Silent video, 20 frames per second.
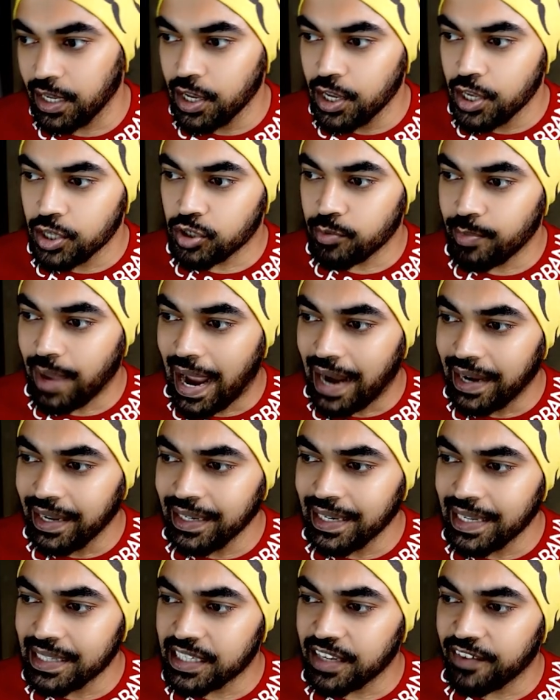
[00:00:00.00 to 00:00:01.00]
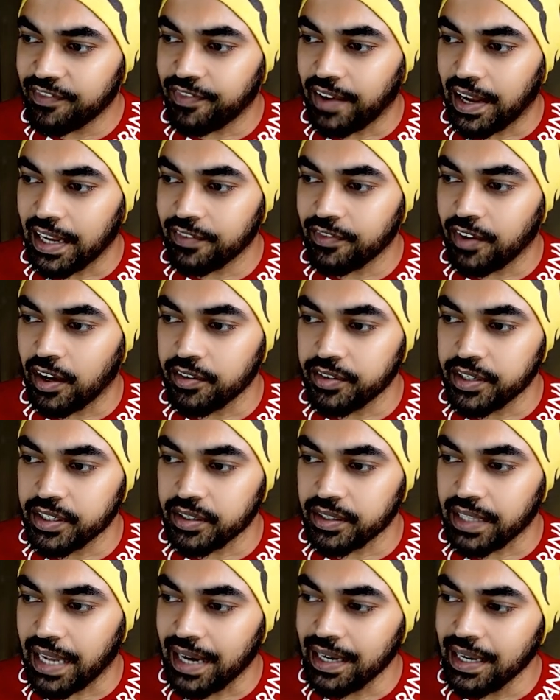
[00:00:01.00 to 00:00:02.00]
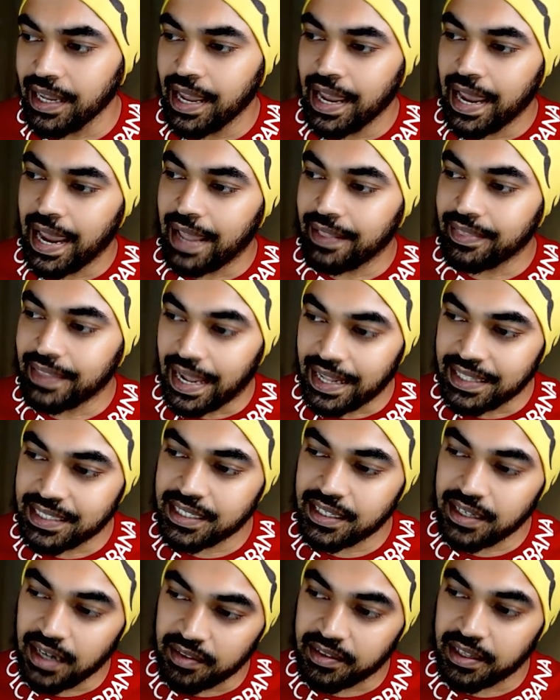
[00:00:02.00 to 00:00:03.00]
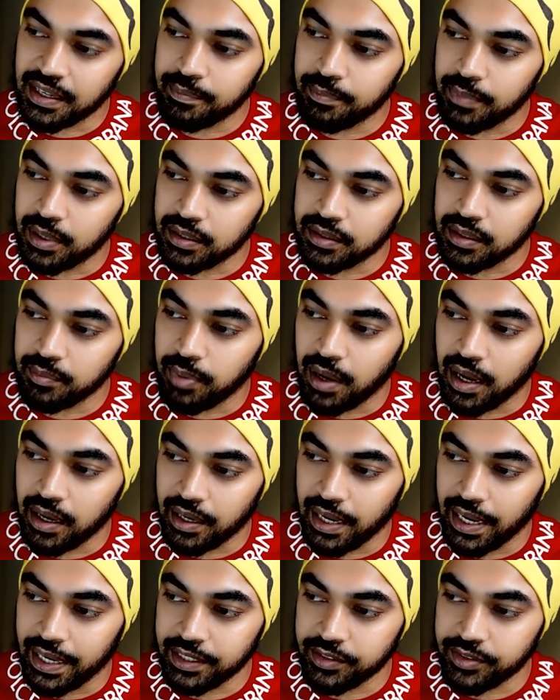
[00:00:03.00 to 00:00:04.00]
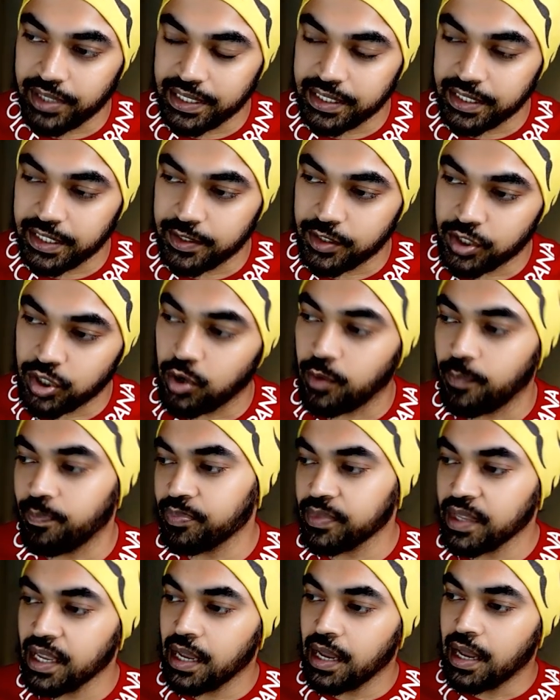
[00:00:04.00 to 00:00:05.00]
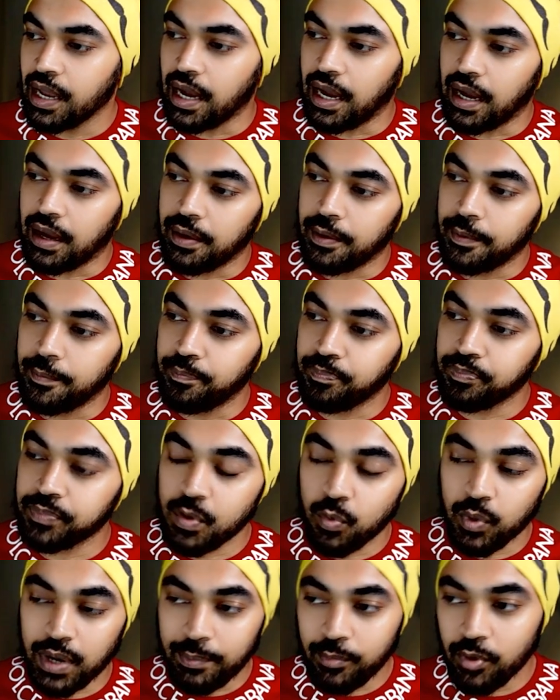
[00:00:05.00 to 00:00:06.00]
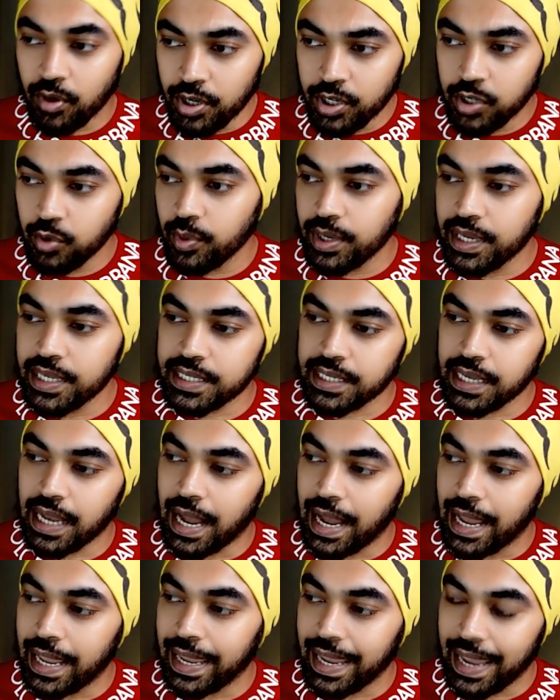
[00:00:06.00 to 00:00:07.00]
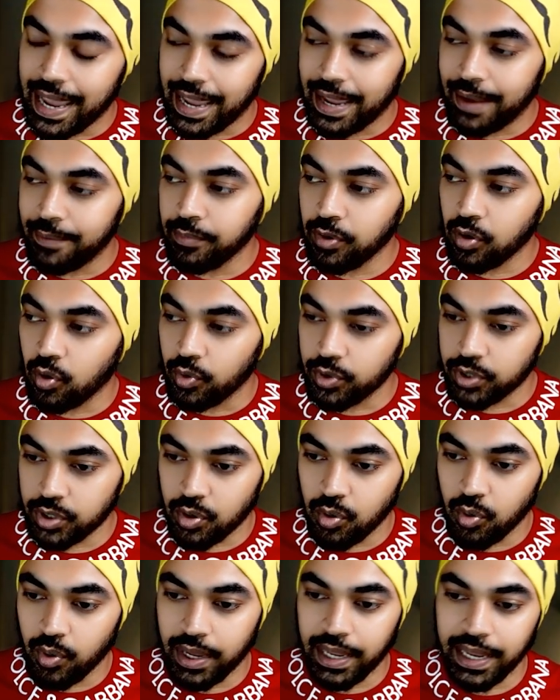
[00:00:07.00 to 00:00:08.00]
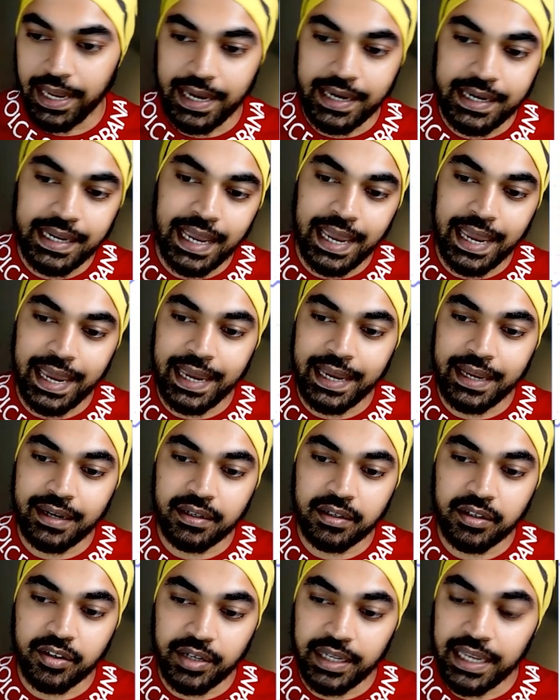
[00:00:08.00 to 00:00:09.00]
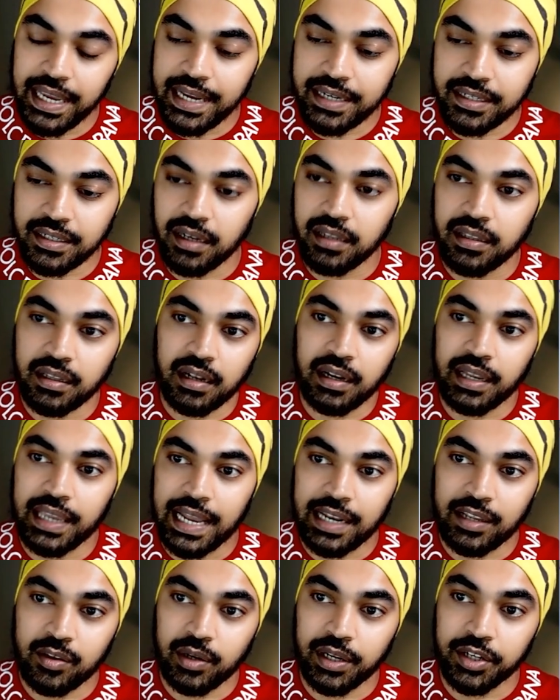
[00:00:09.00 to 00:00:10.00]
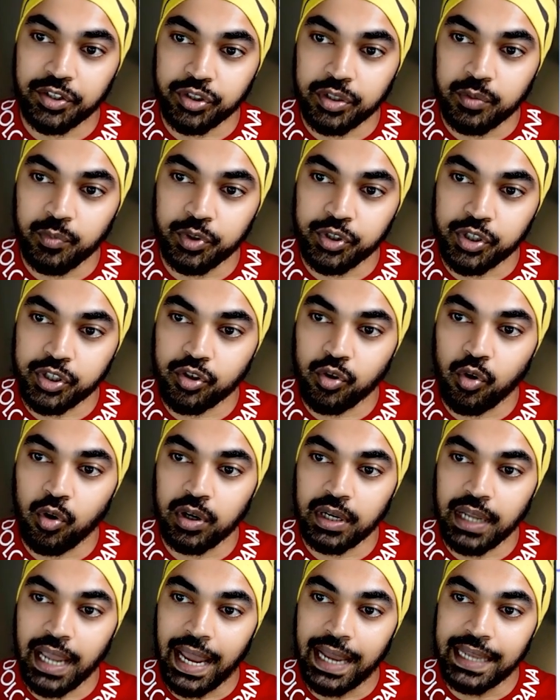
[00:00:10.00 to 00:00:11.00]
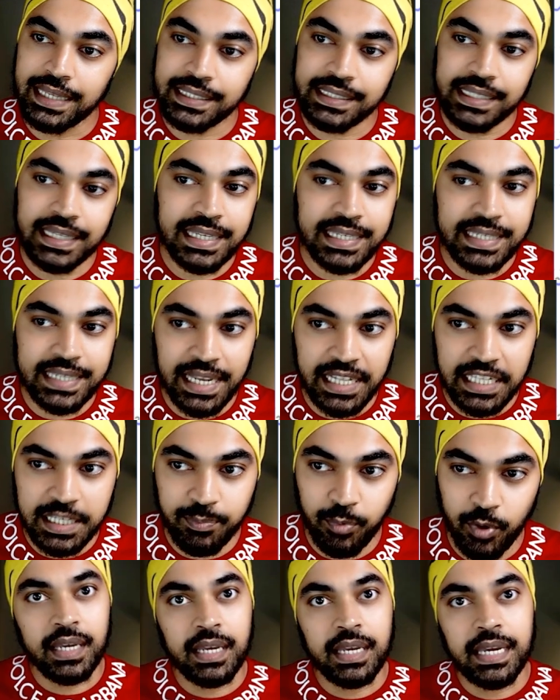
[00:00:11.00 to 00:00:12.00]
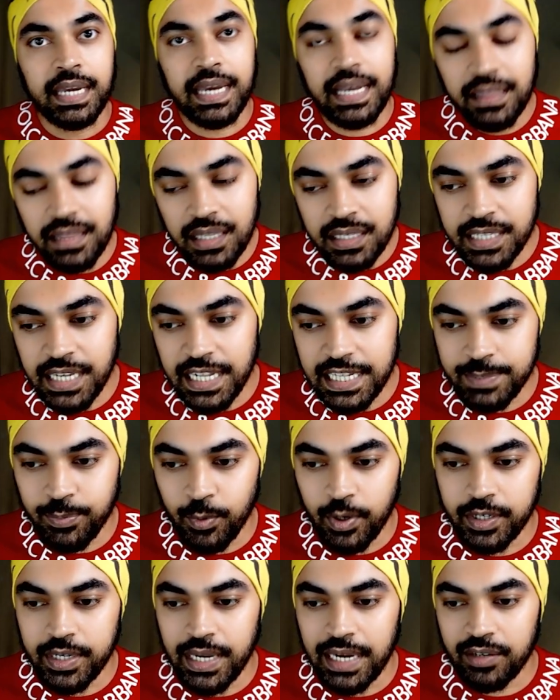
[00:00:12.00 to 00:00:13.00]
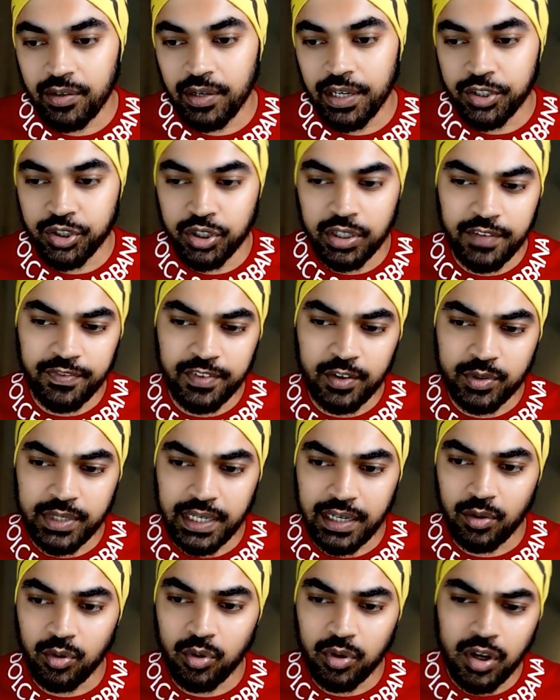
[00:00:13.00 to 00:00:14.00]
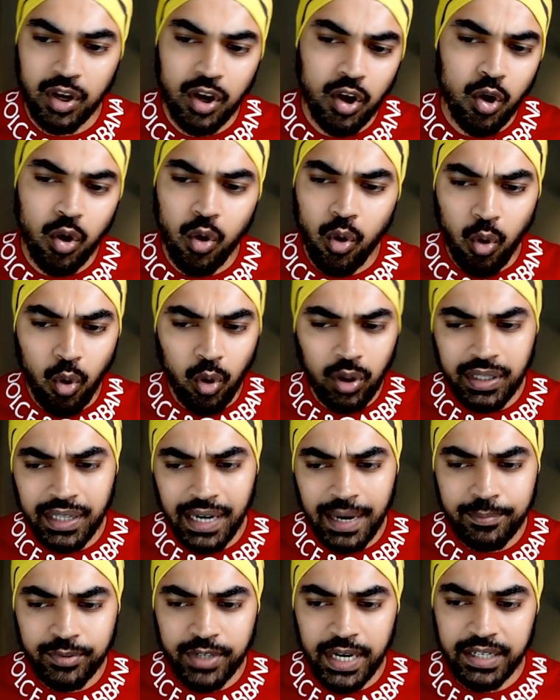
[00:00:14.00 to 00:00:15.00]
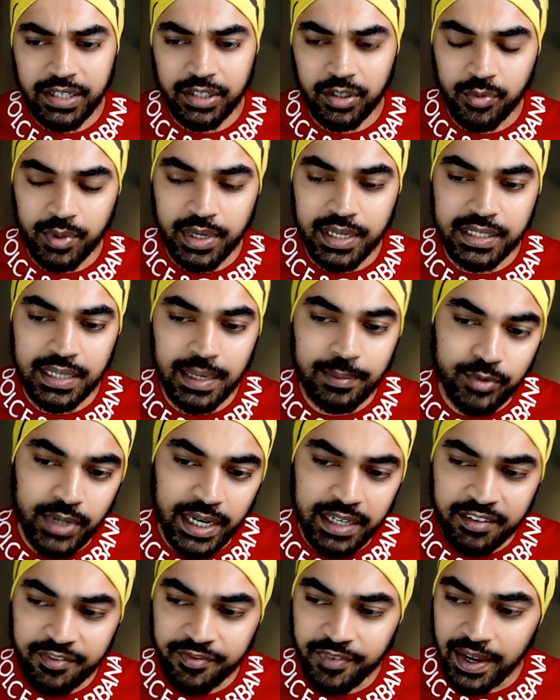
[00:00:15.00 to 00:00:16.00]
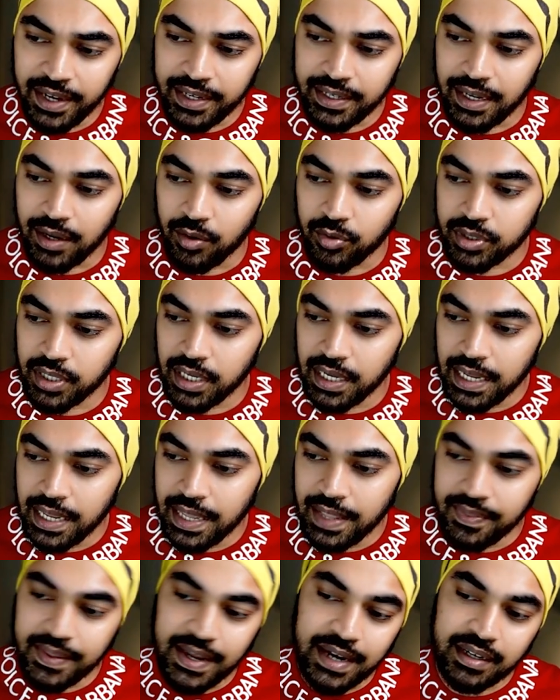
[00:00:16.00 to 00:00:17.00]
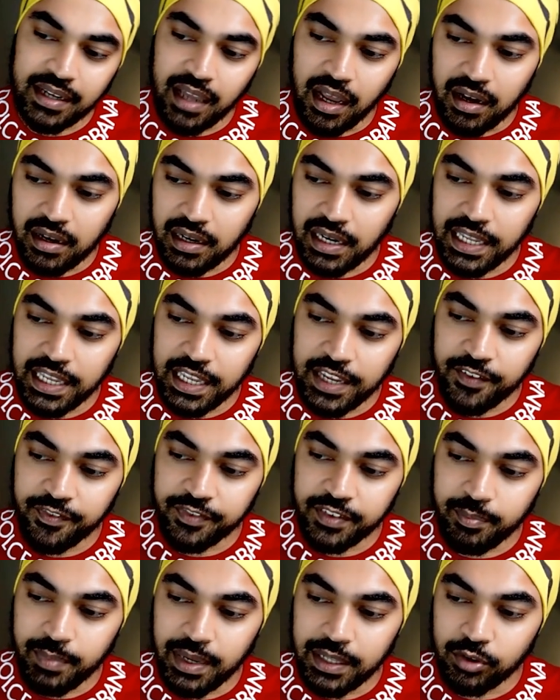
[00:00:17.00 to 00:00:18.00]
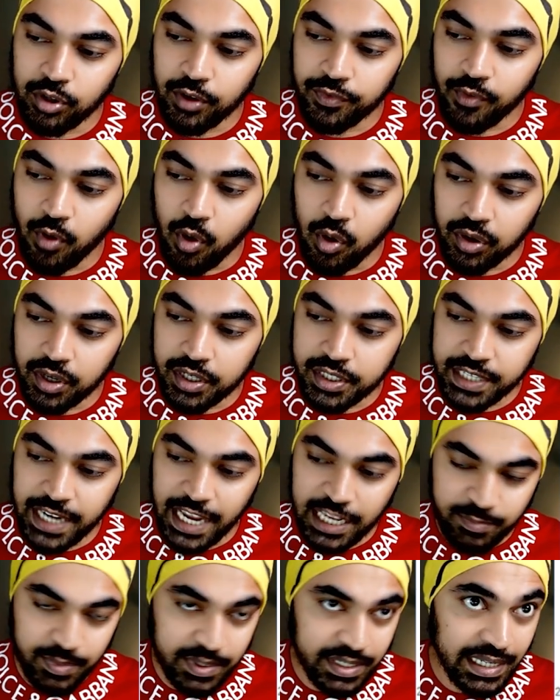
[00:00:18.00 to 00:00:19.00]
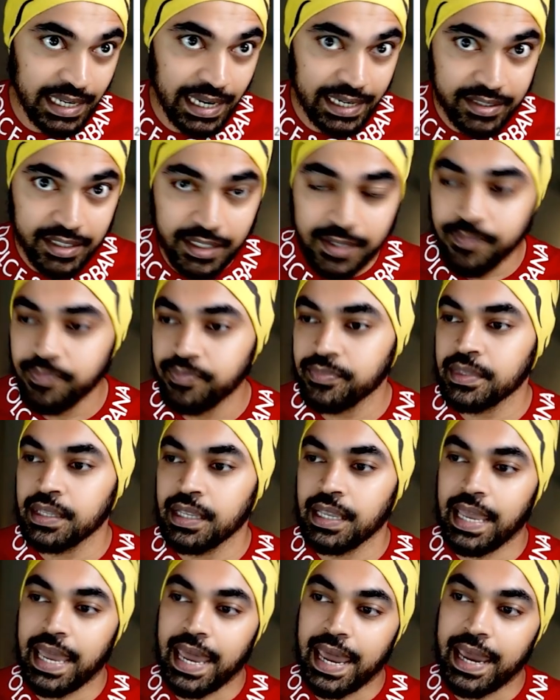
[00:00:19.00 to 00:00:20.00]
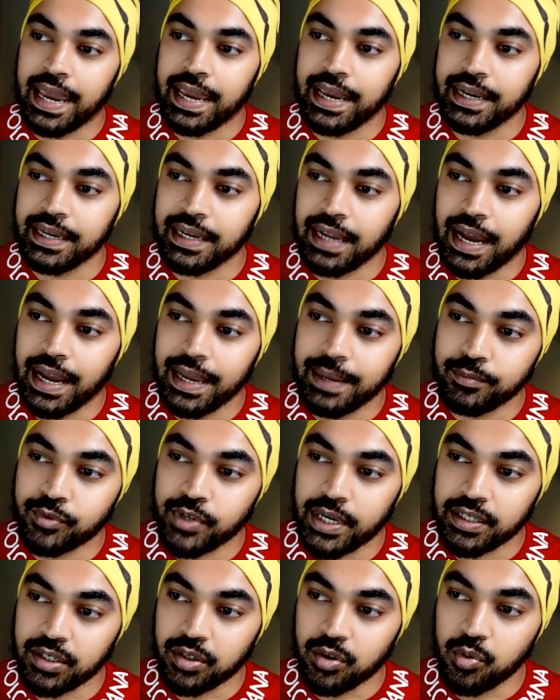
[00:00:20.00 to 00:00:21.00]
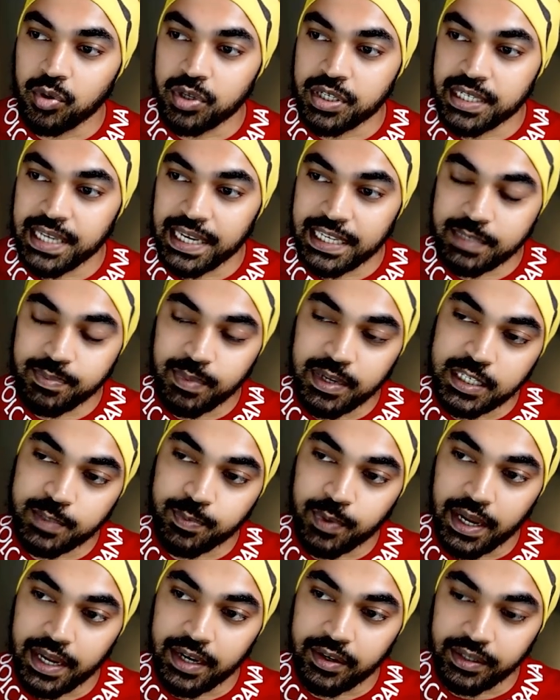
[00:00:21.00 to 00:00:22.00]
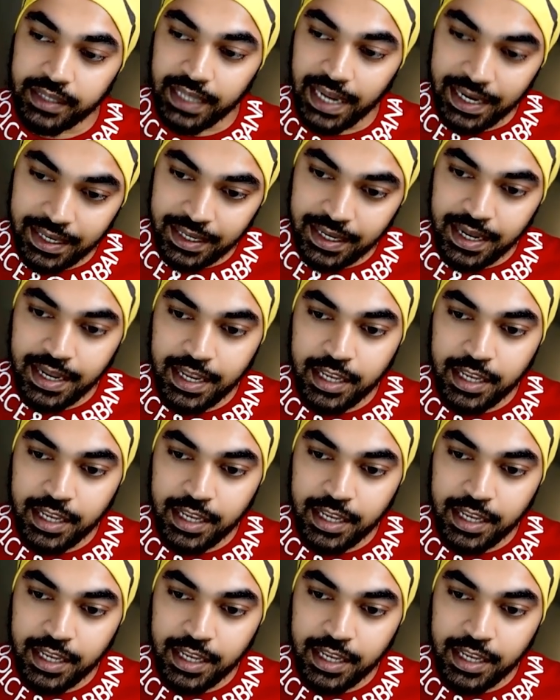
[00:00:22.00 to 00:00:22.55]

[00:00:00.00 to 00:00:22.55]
So I'm adding, let's say 500 to that, and that's nothing but the bar height right here. So what I'm going to do is I am going to go ahead and create a little calculation, which is called as sales point. In the sales point calculation, if you take a look, all that I'm trying to do is I'm trying to find out that currently if the month of August has been selected, and I am trying to go 6 months prior to that.